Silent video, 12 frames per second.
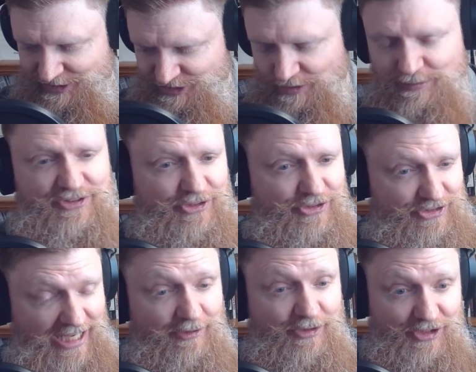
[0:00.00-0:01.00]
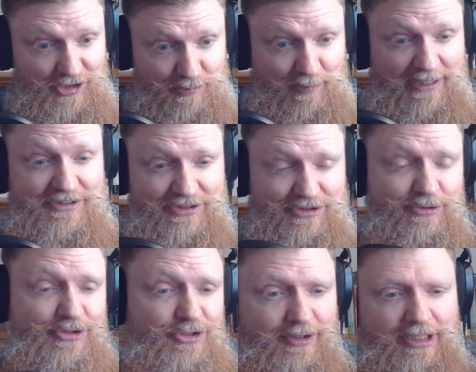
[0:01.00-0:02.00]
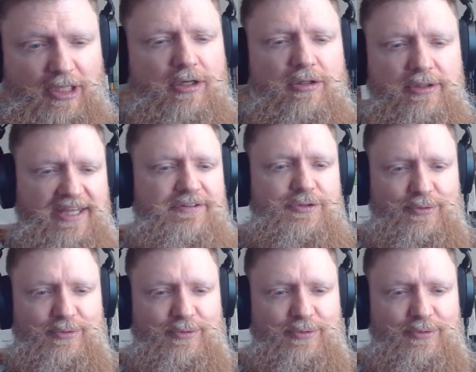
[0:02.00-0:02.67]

someone sits down and explains it to you. And you're like, oh, okay, this